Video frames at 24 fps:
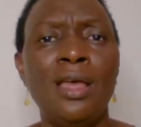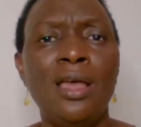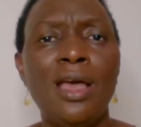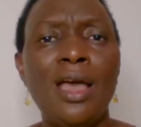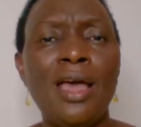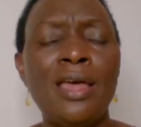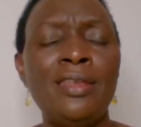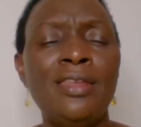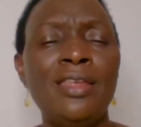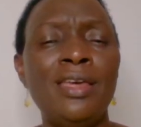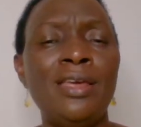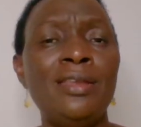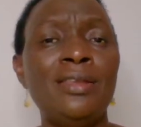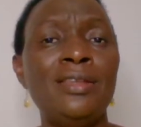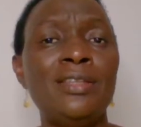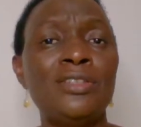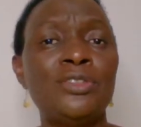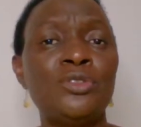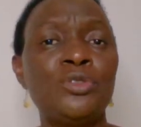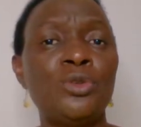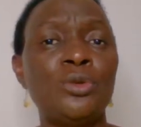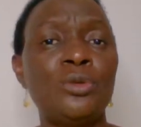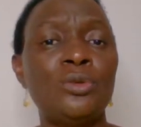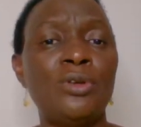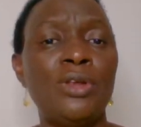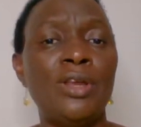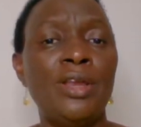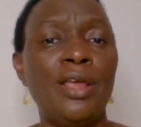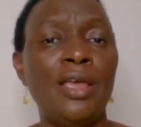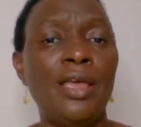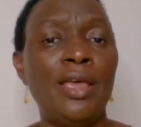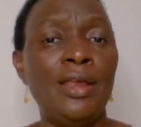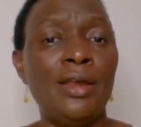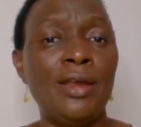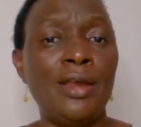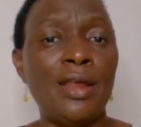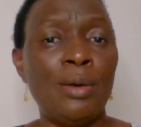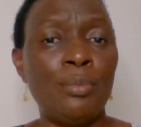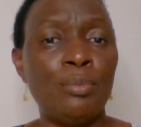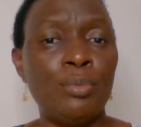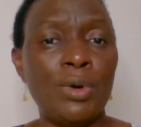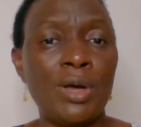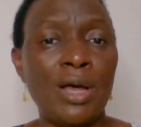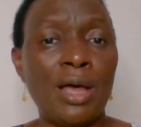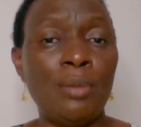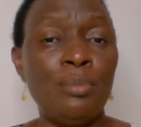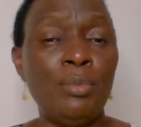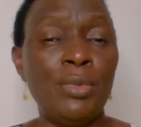and then these children end up
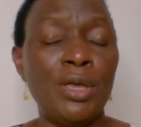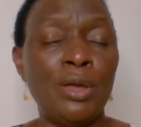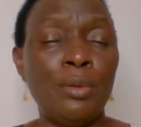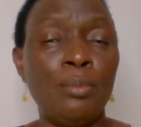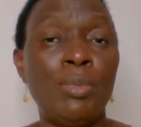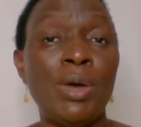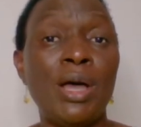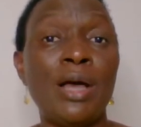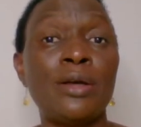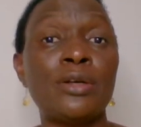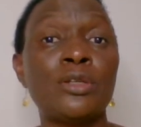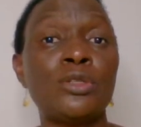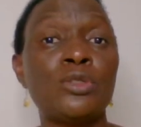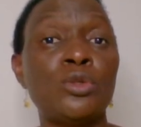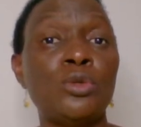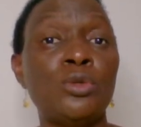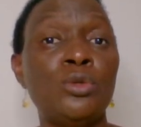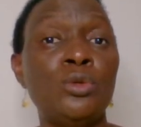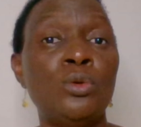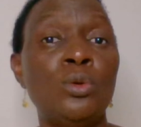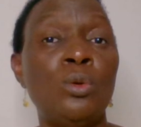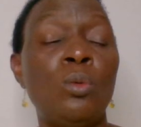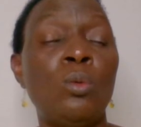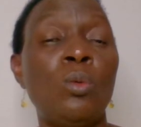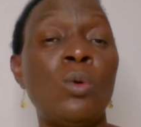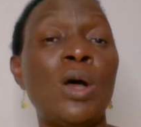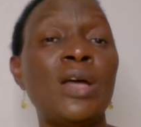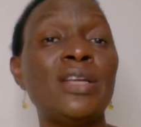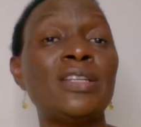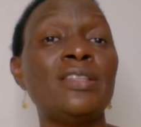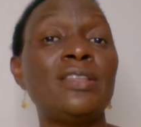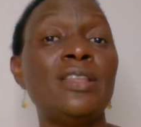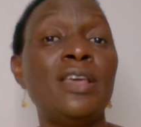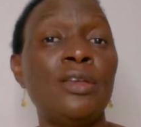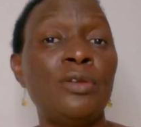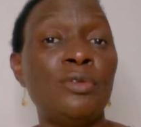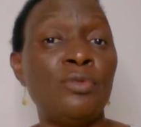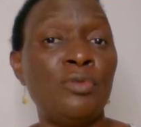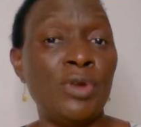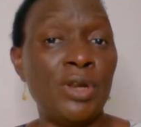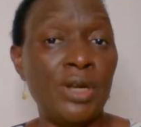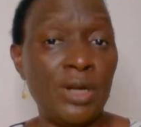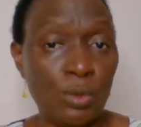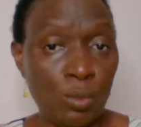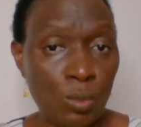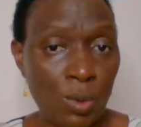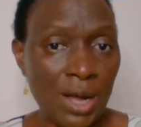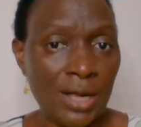coming back to do what they
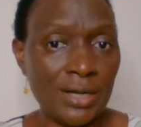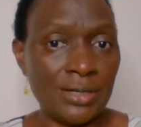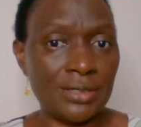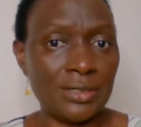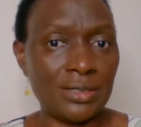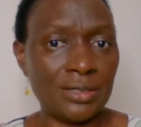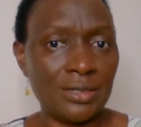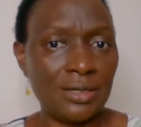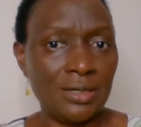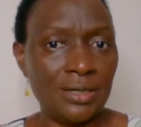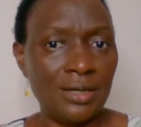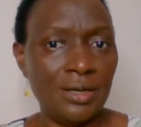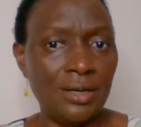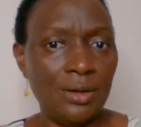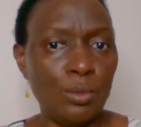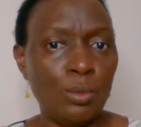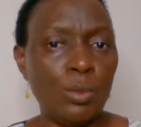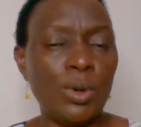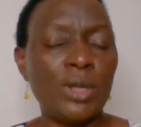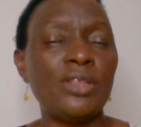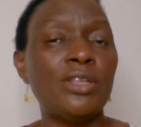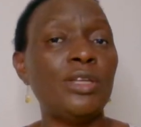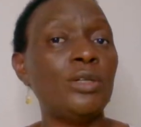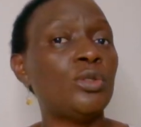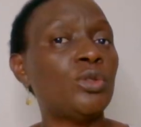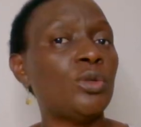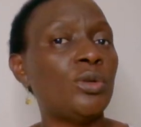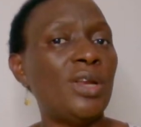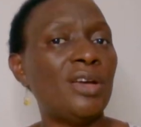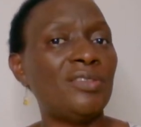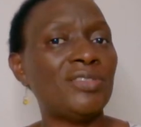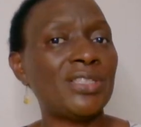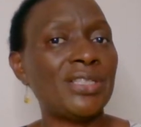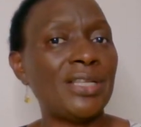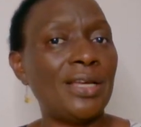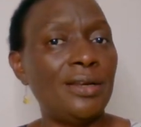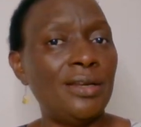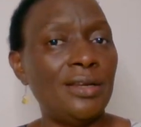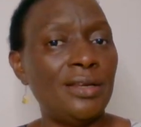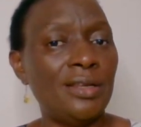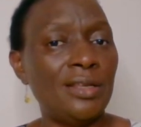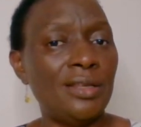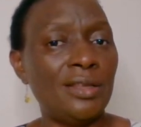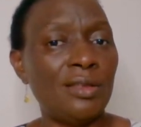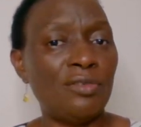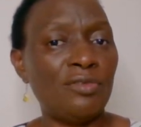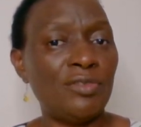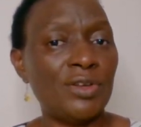really want, what they should have studied
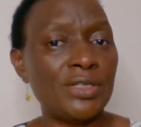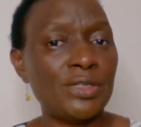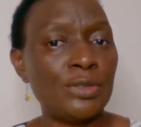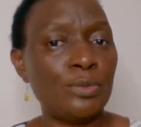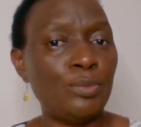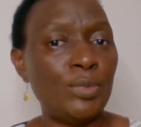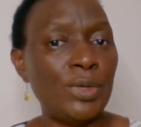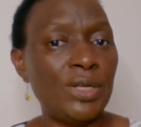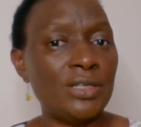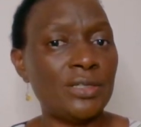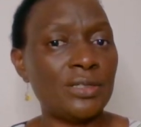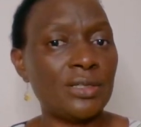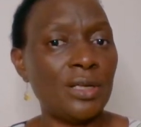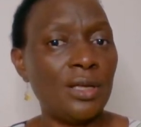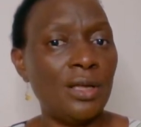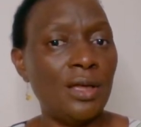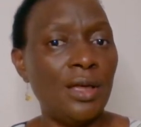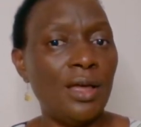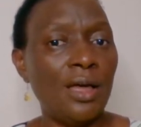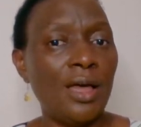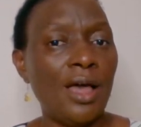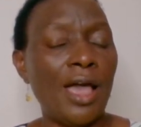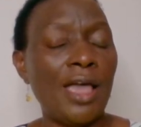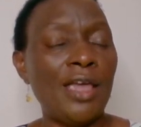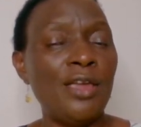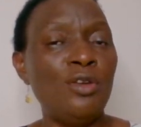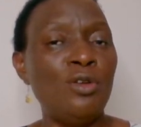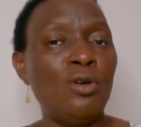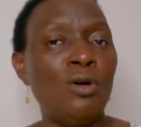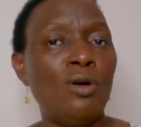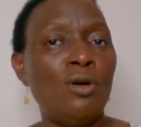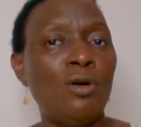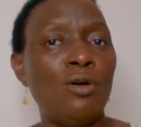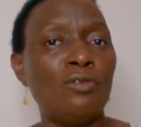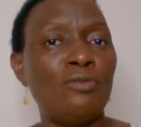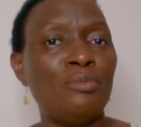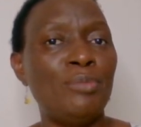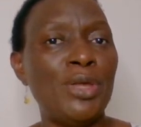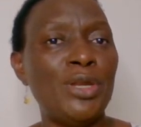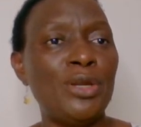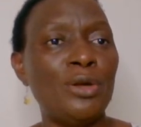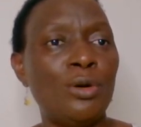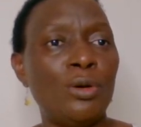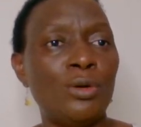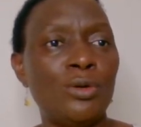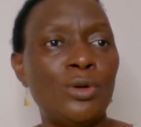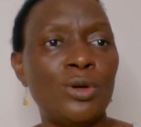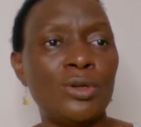in the first place. I know of
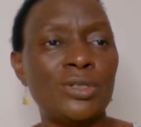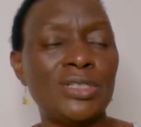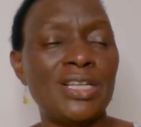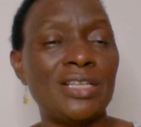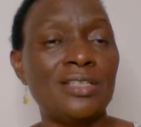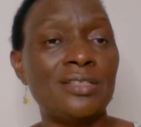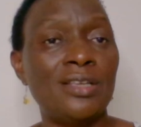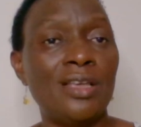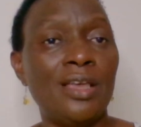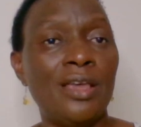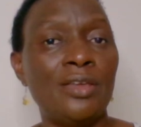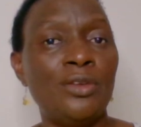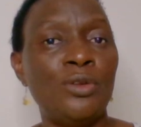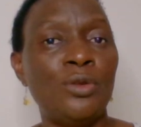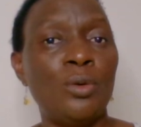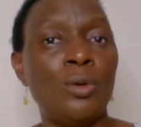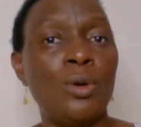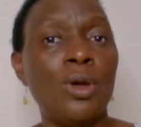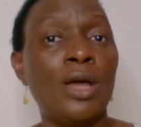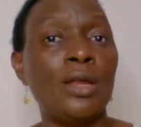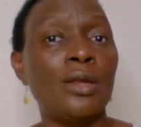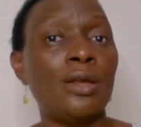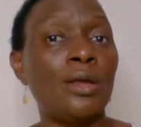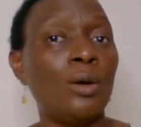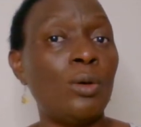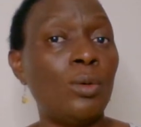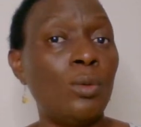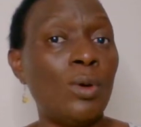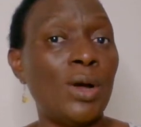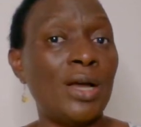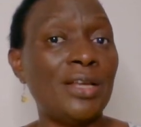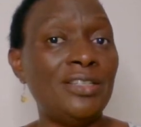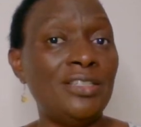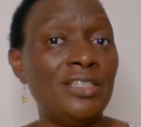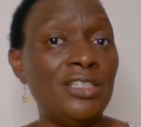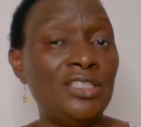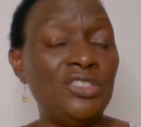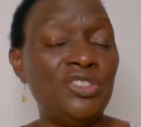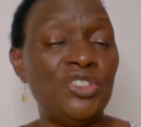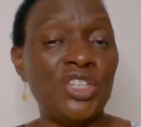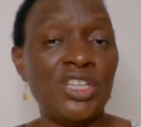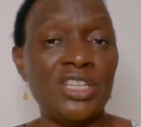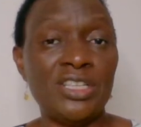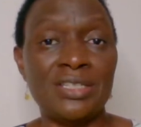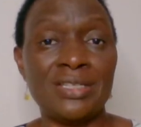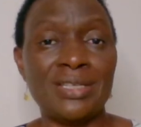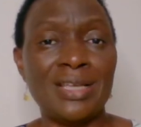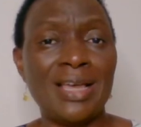medical doctors here in Uganda who are D
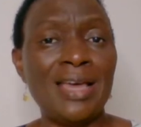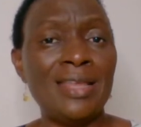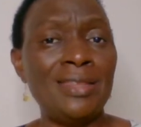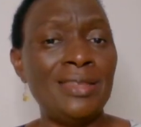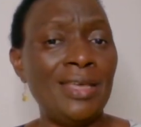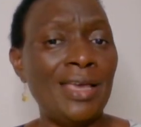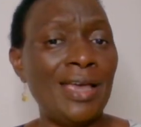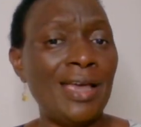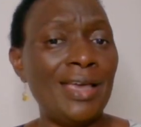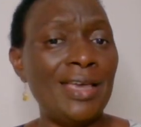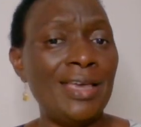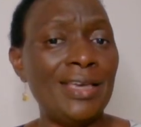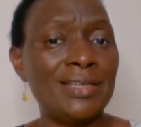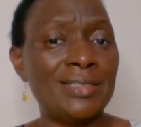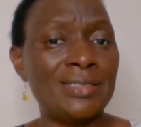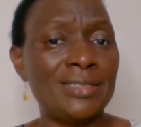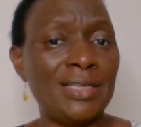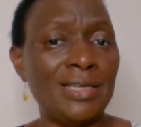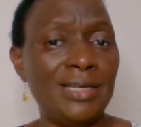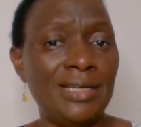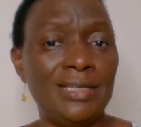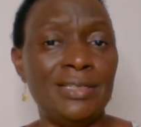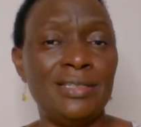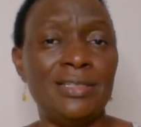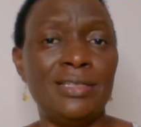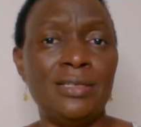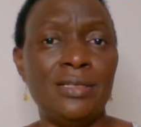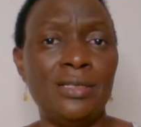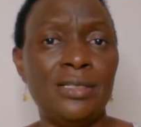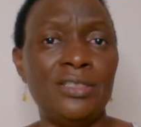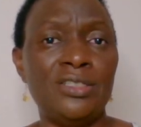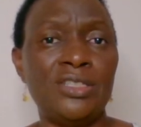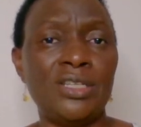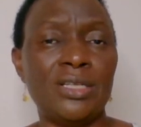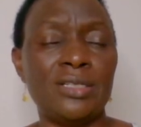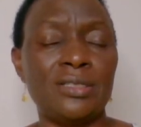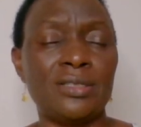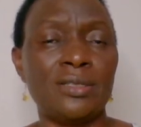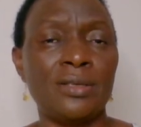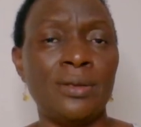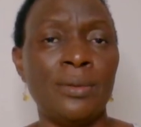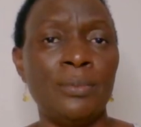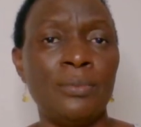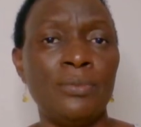Js, and they are excellent D Js.